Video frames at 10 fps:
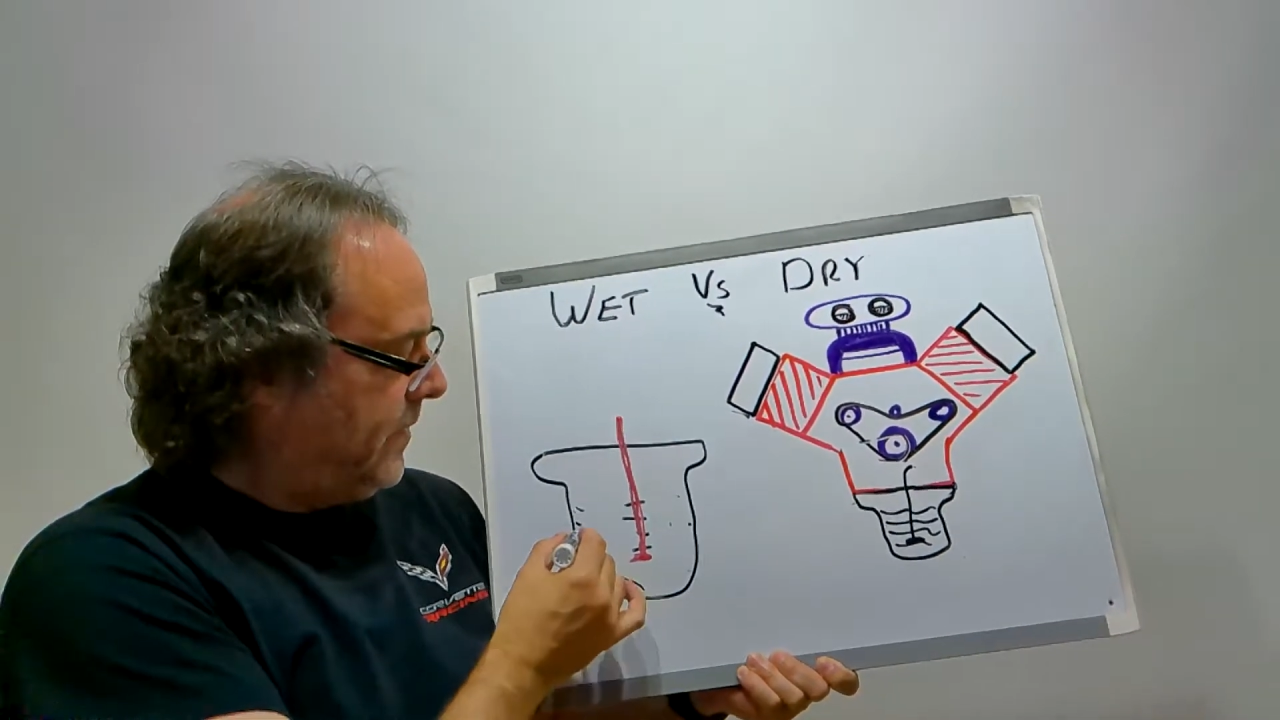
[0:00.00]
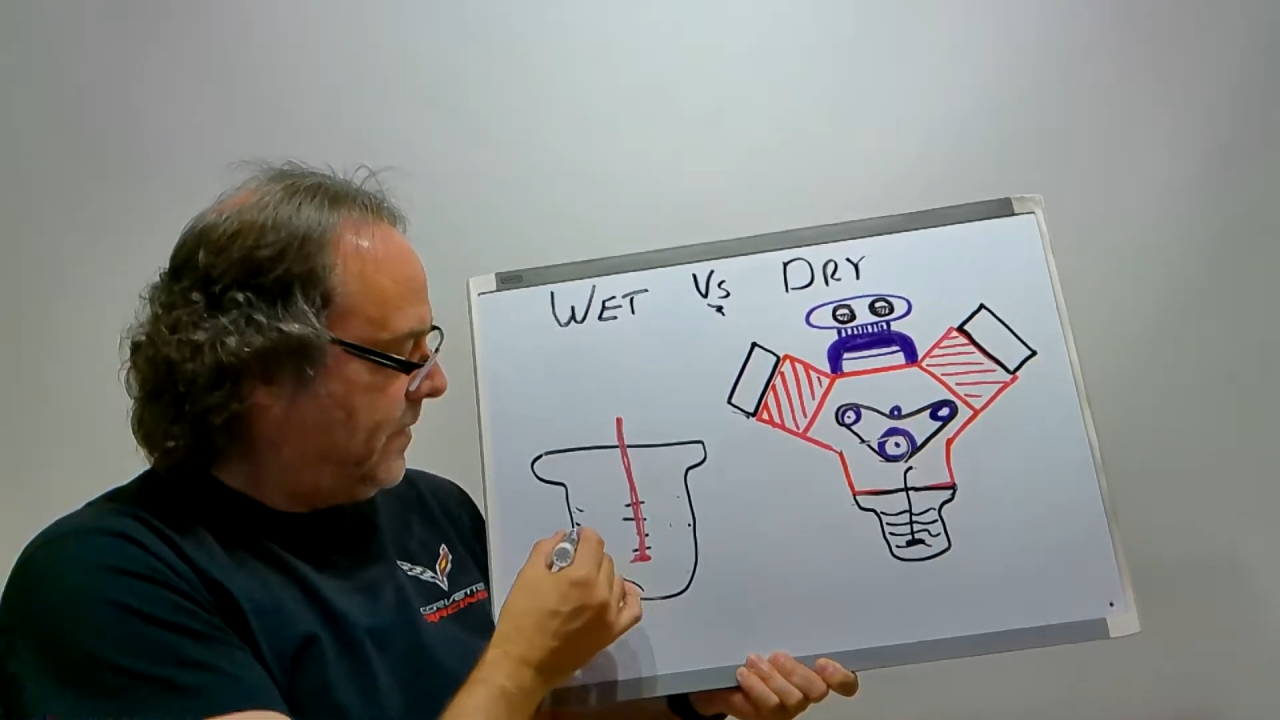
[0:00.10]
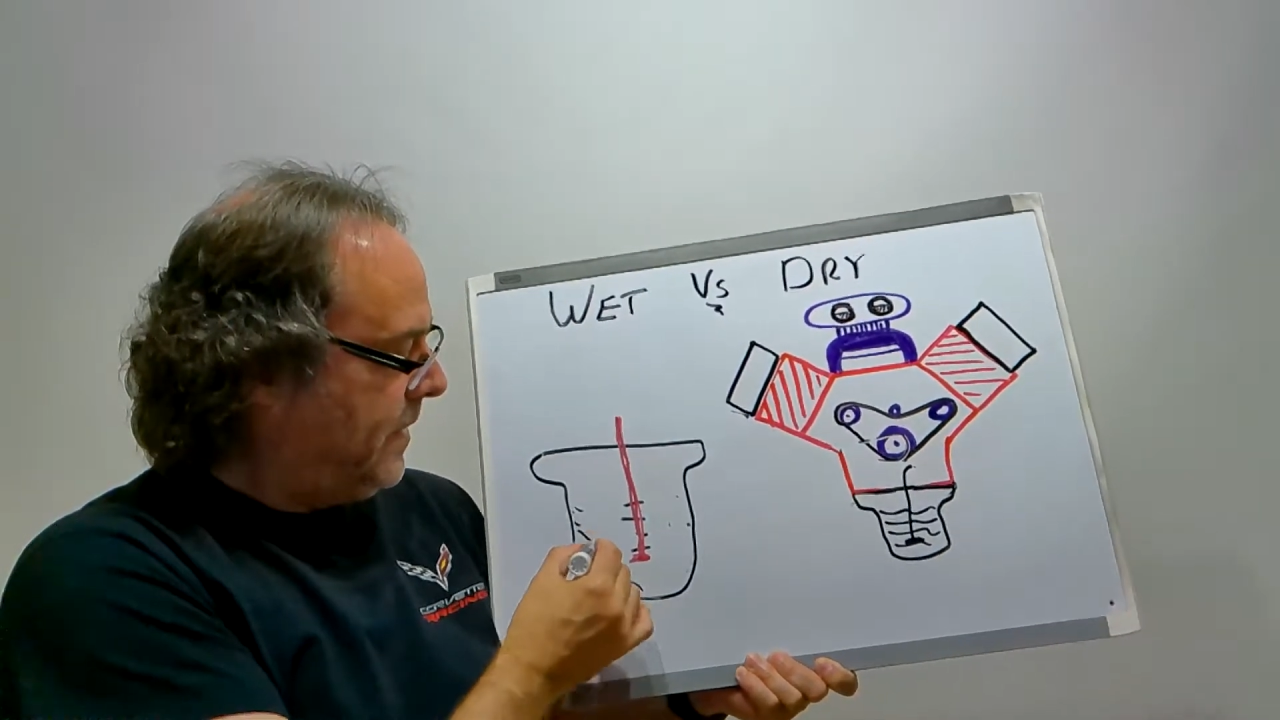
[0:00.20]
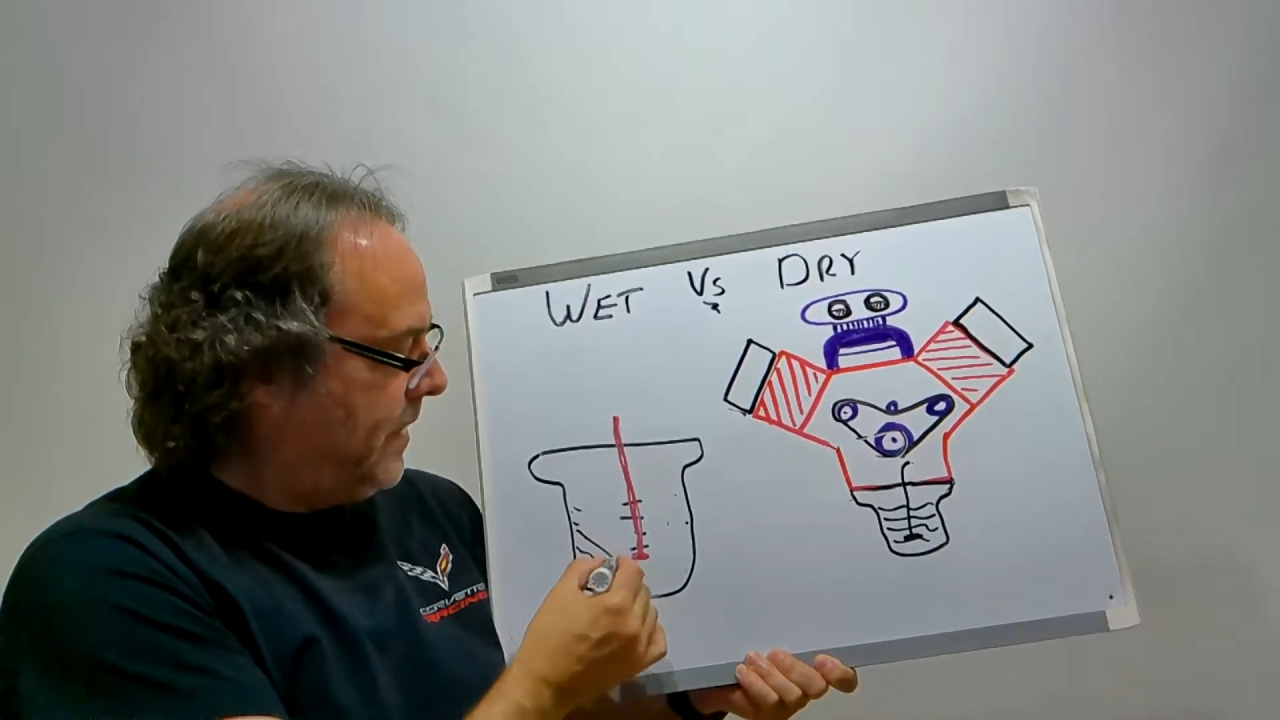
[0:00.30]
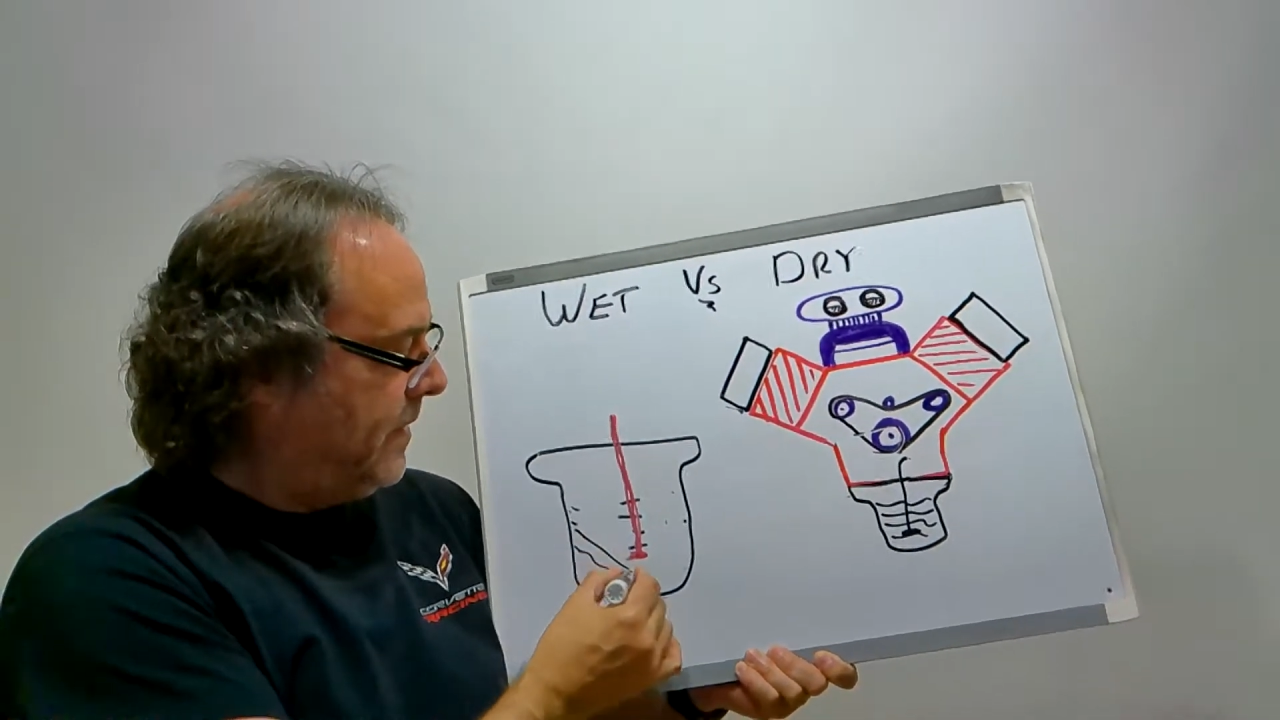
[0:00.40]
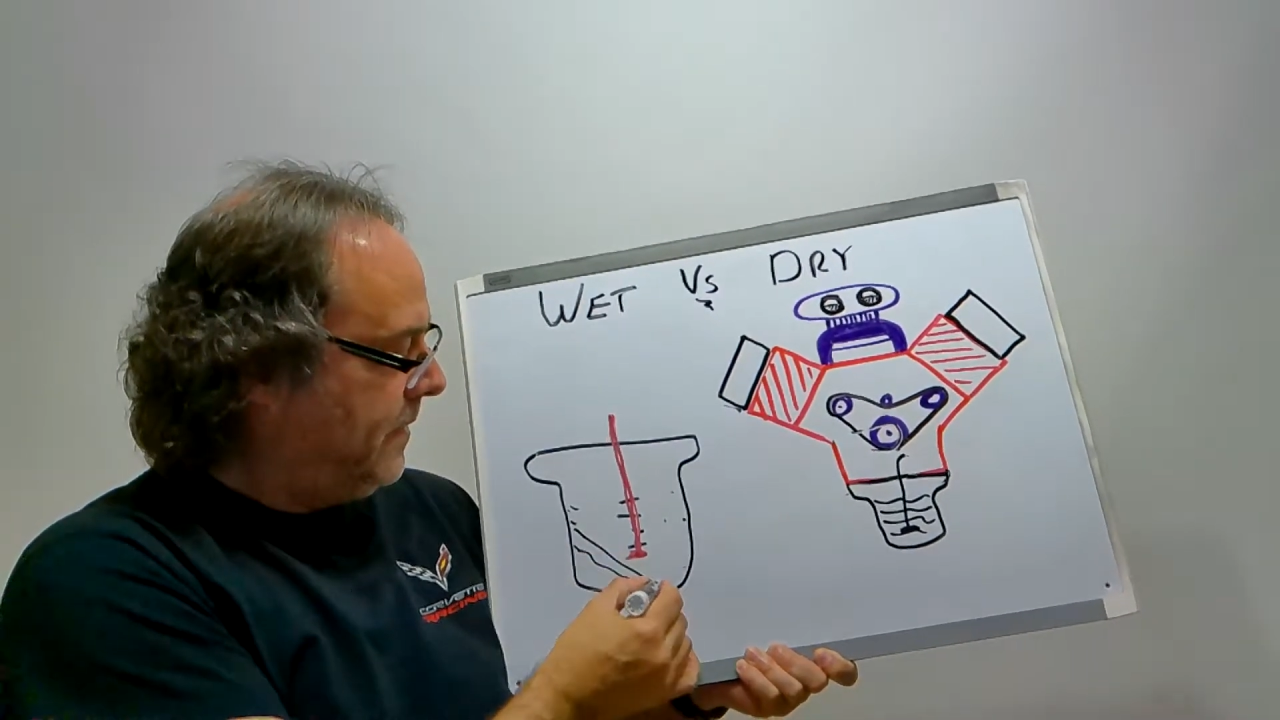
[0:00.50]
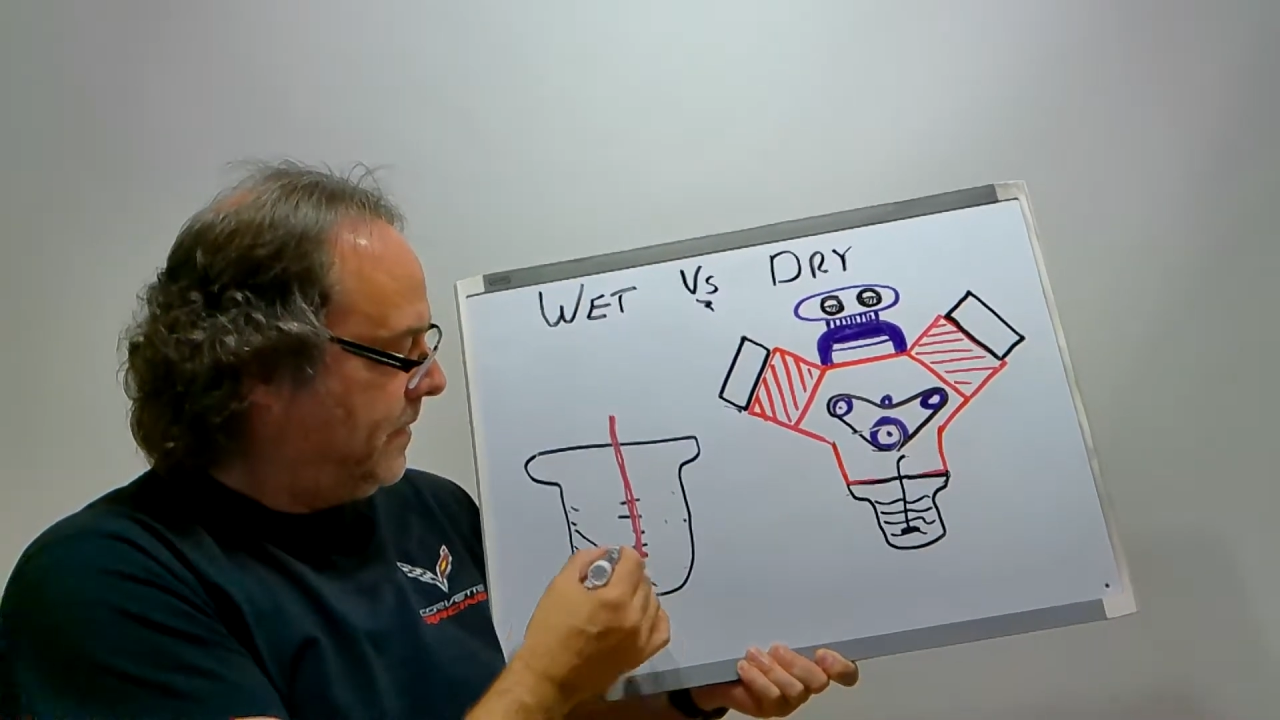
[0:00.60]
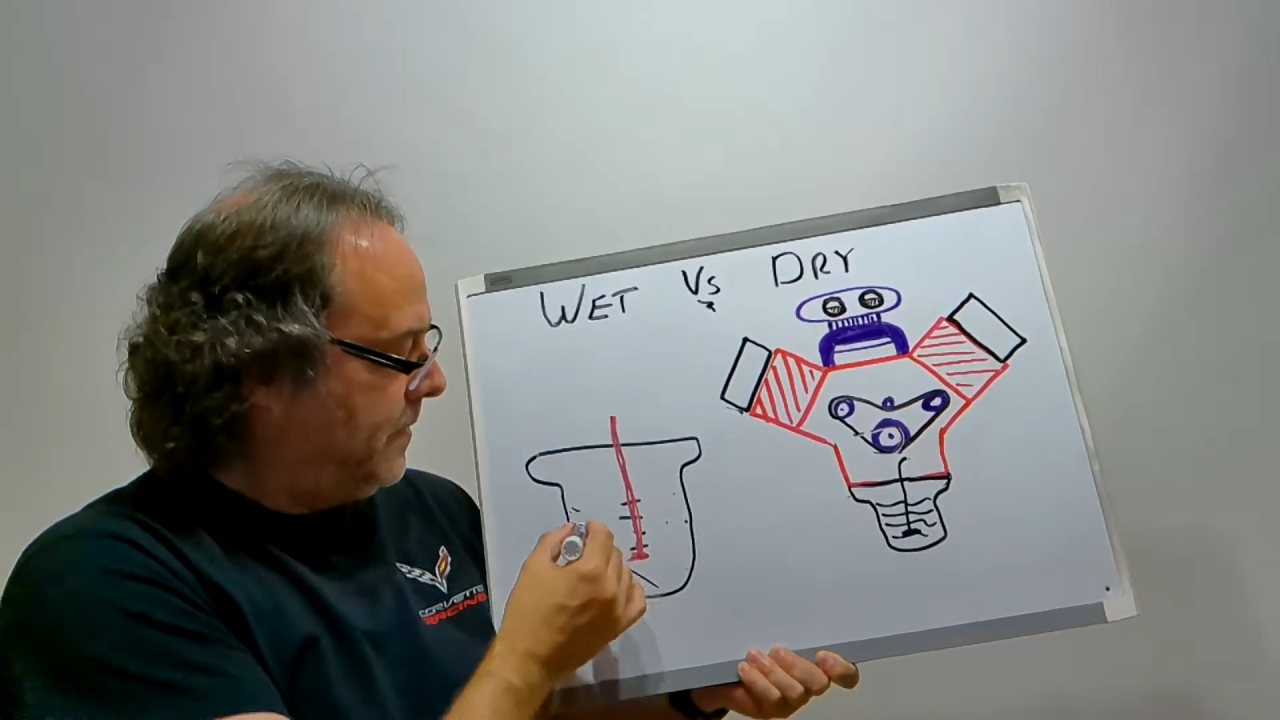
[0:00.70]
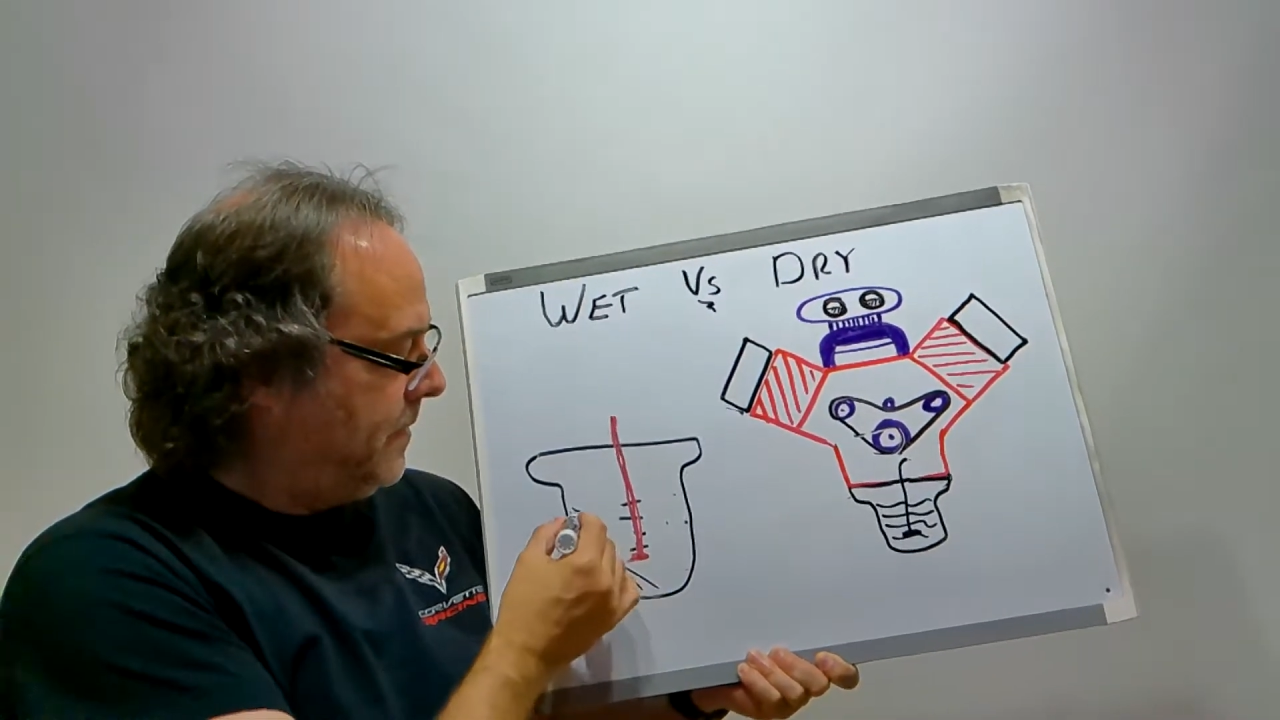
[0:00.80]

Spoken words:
oil